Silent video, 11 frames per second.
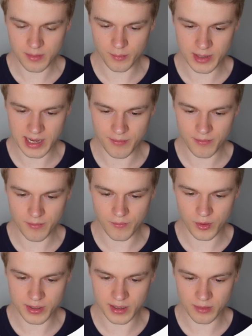we have
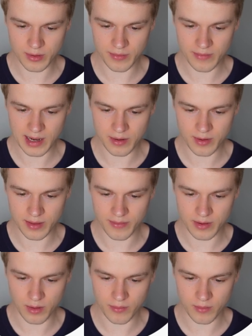14 degrees, and you can
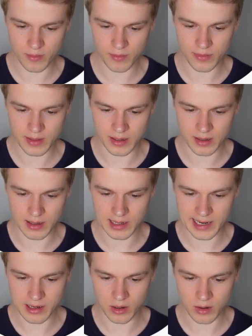see also the
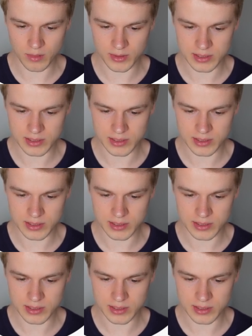lat long,